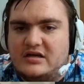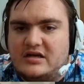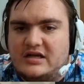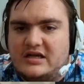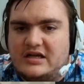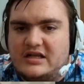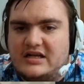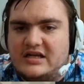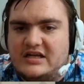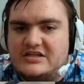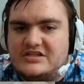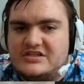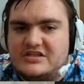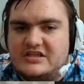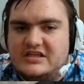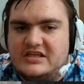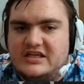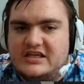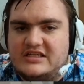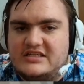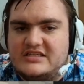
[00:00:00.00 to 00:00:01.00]
I can
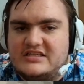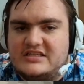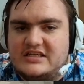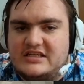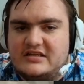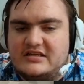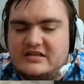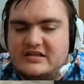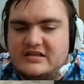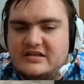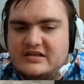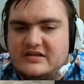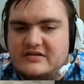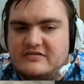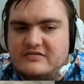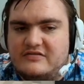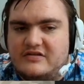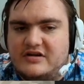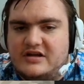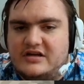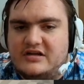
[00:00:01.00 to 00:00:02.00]
actually extend the
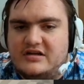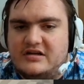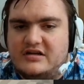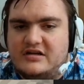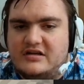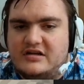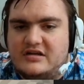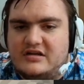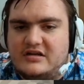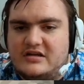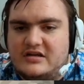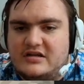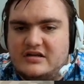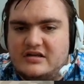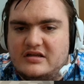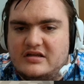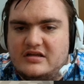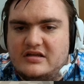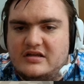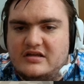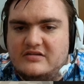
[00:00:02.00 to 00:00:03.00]
front
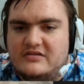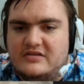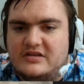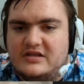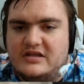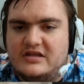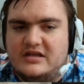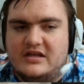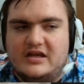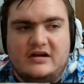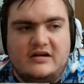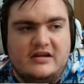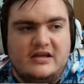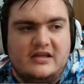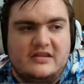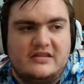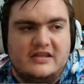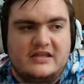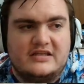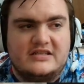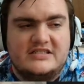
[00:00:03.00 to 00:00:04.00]
of the
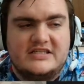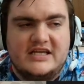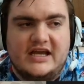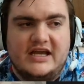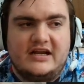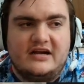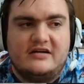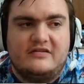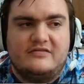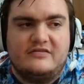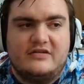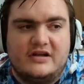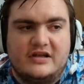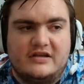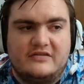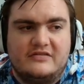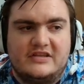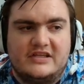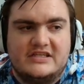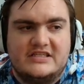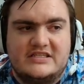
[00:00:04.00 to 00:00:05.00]
area, the entire front
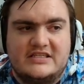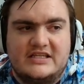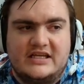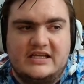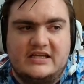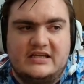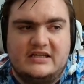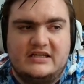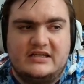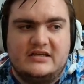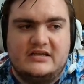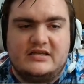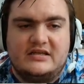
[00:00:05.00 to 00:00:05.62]
of the estate,